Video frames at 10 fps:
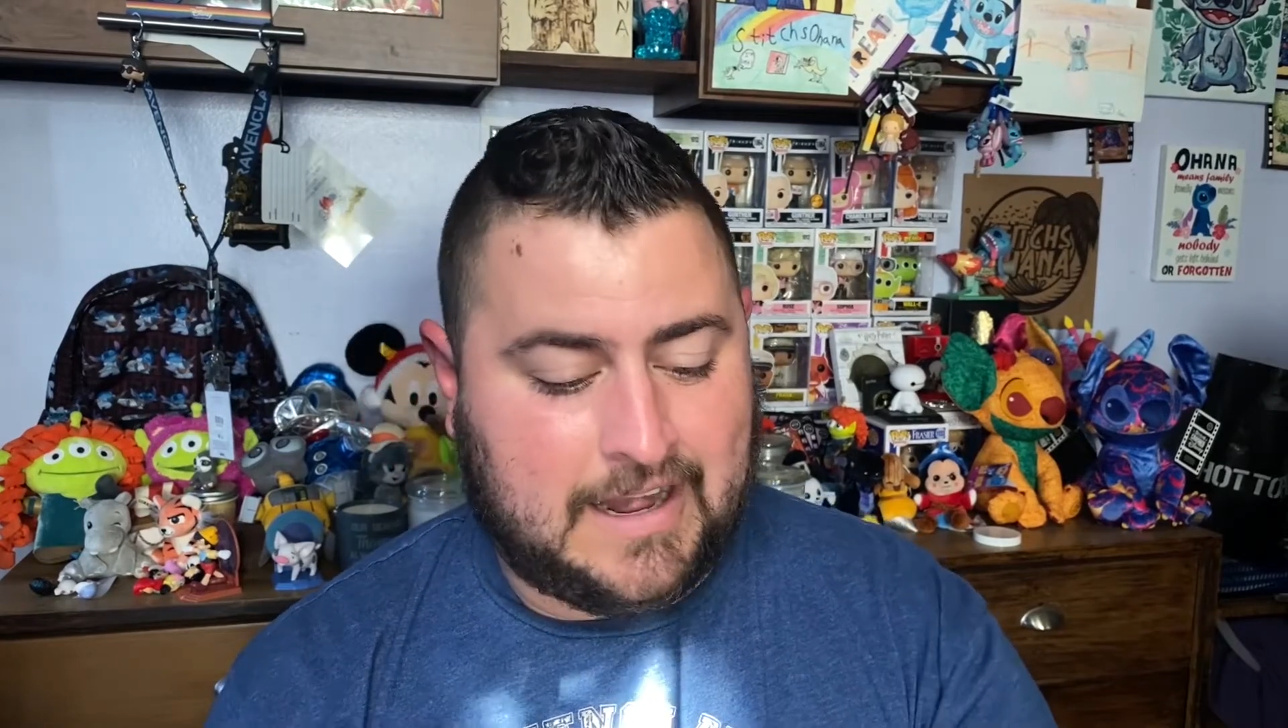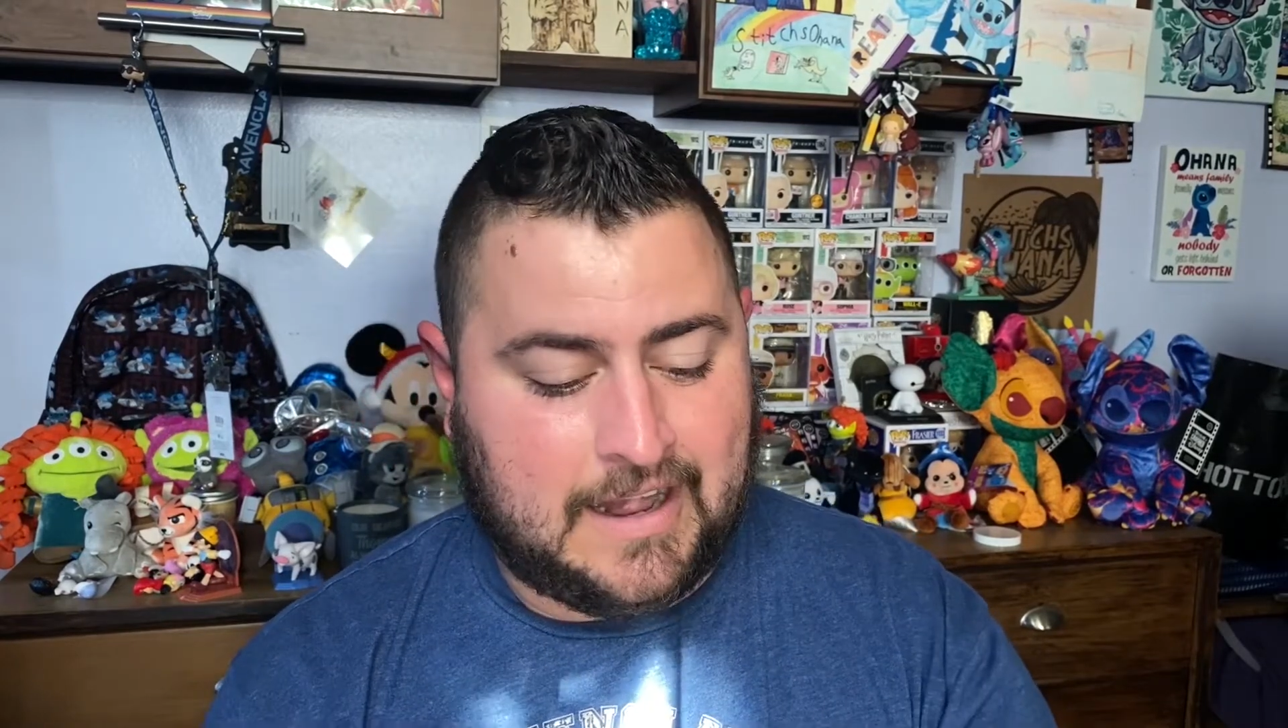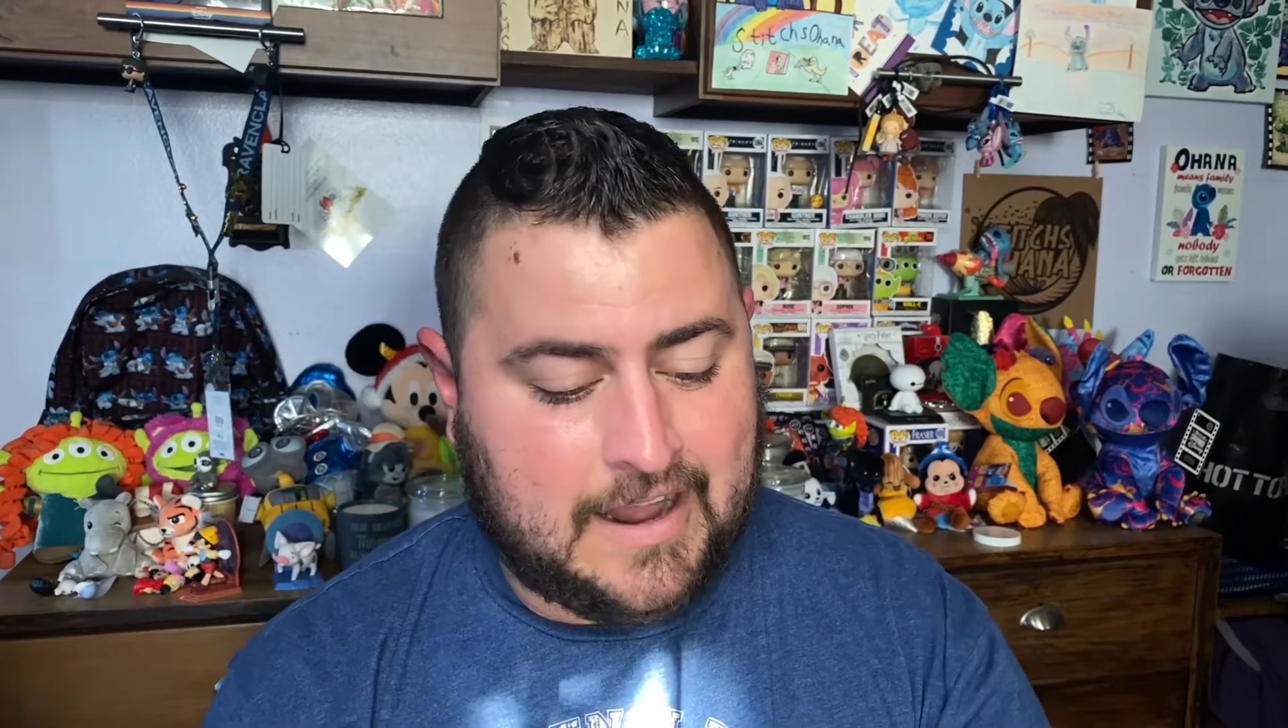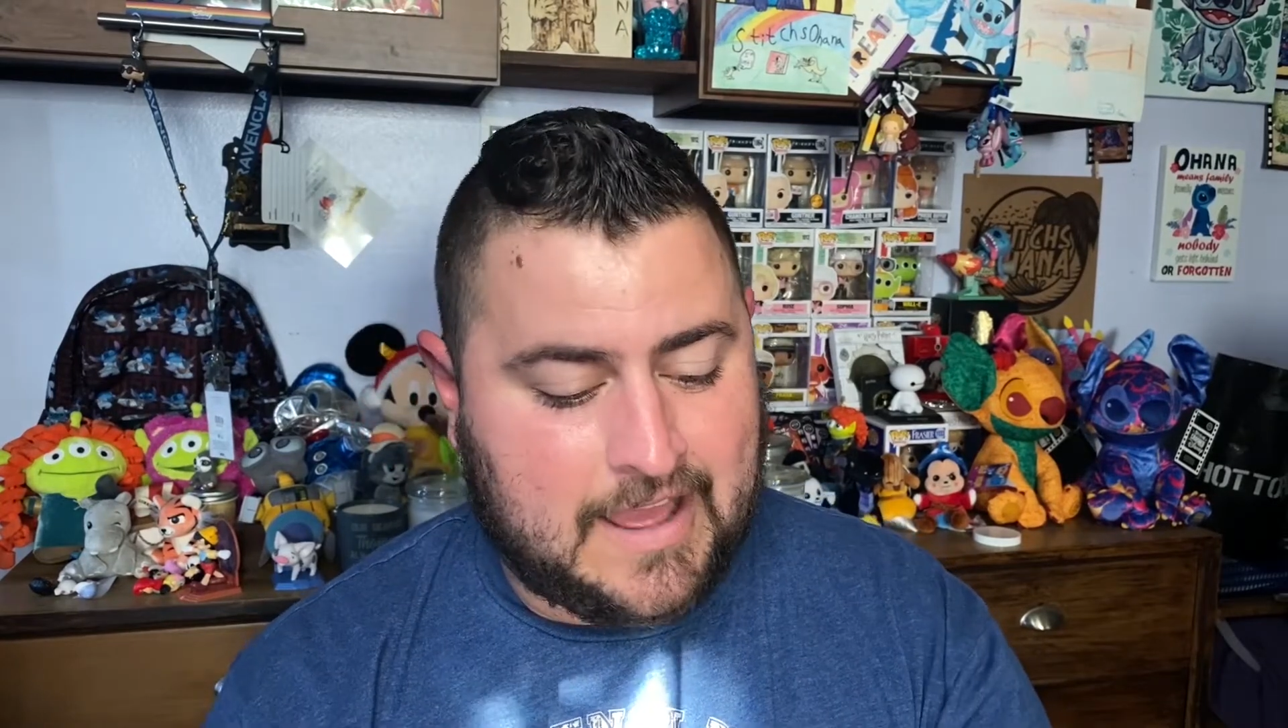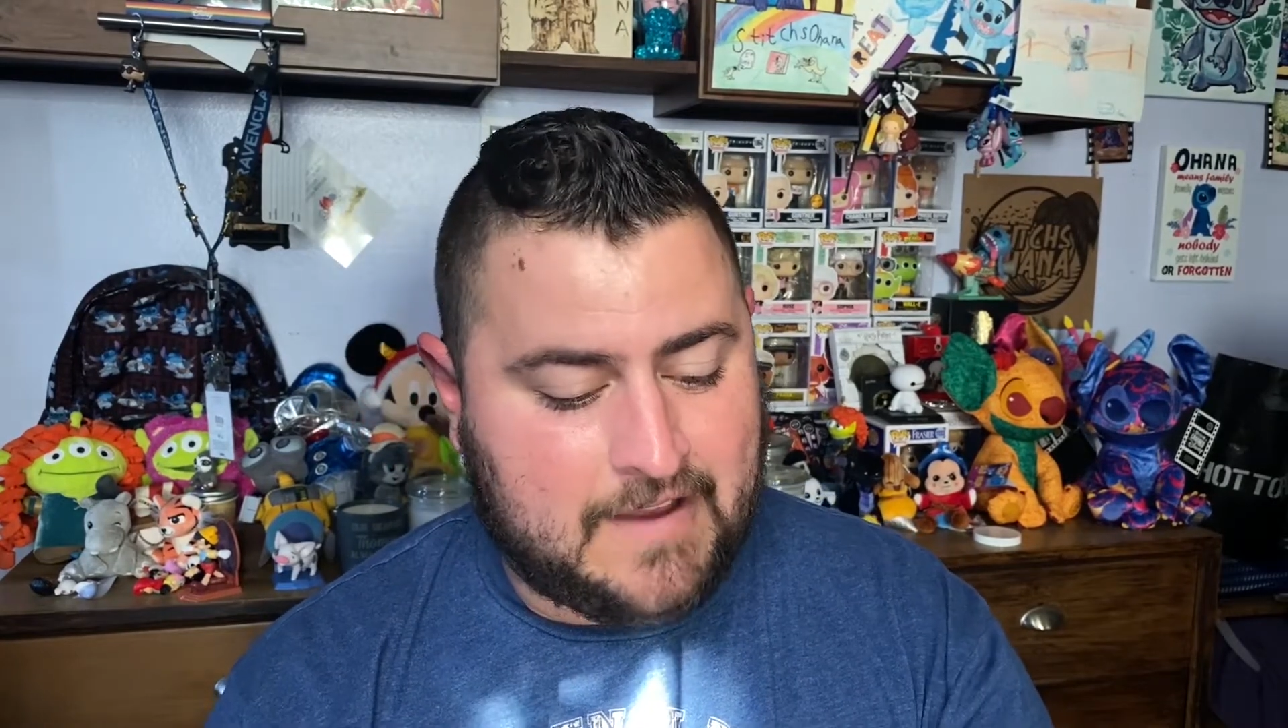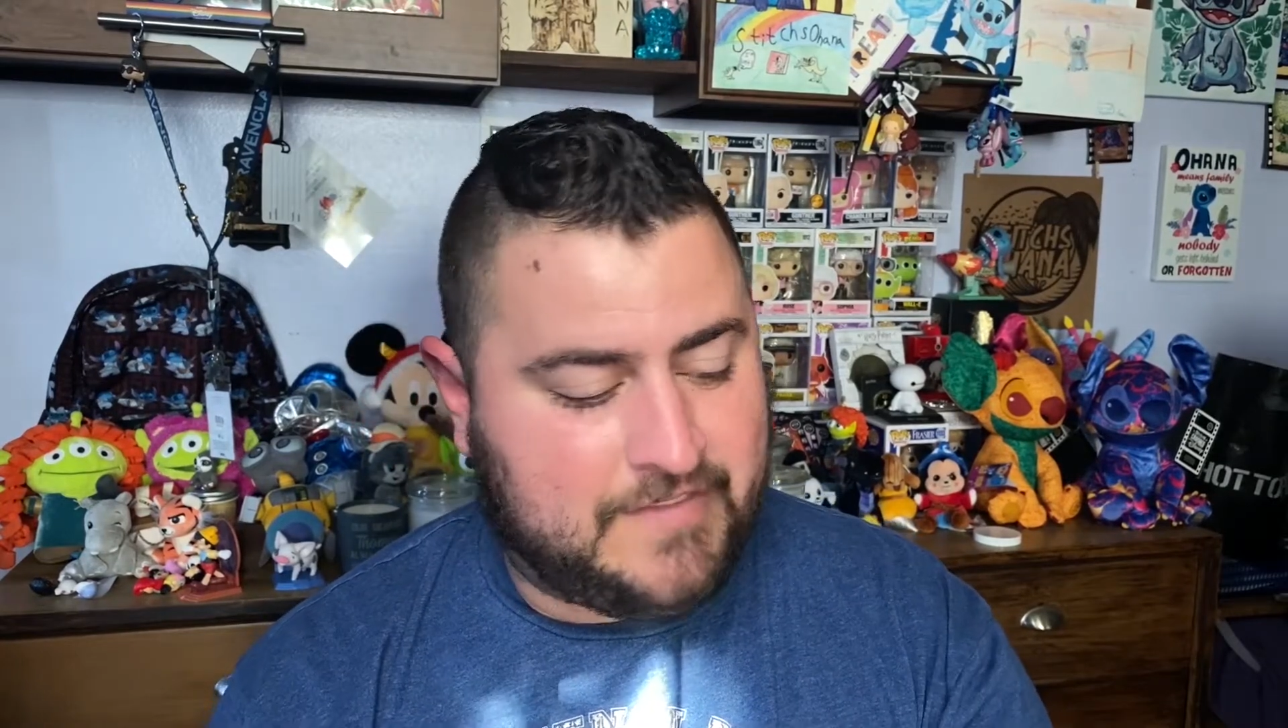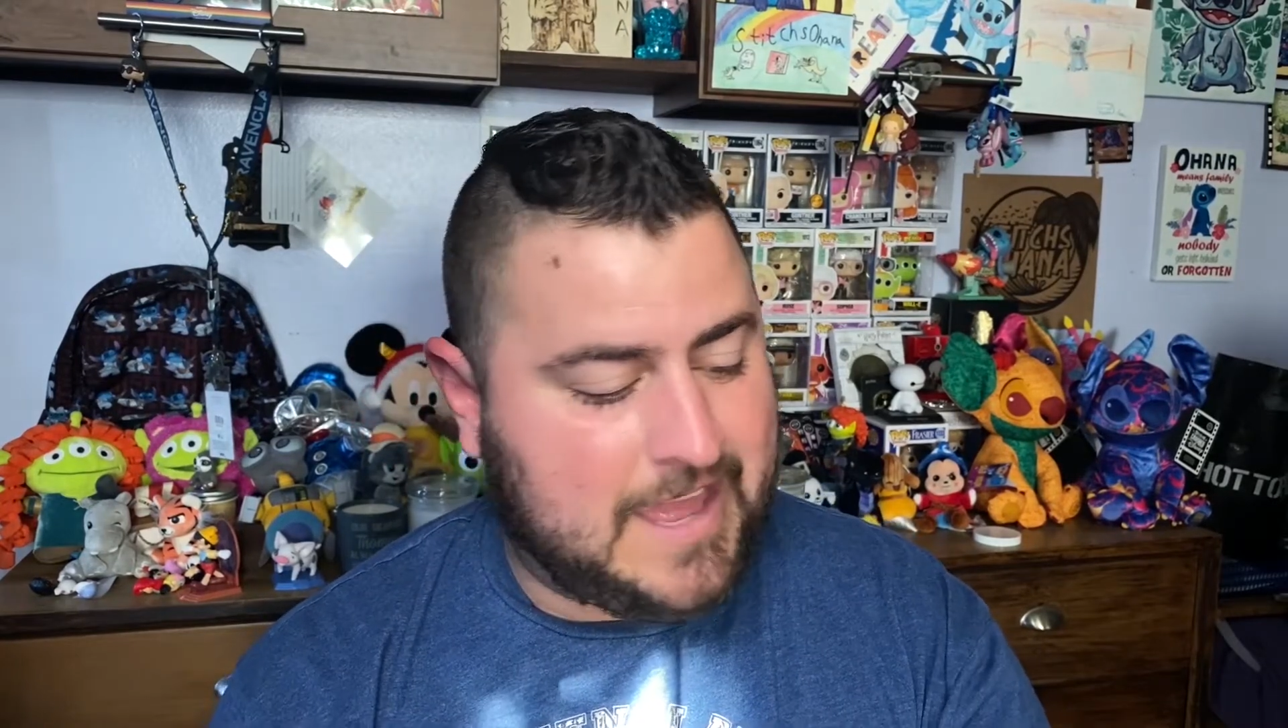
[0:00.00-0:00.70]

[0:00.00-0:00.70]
Love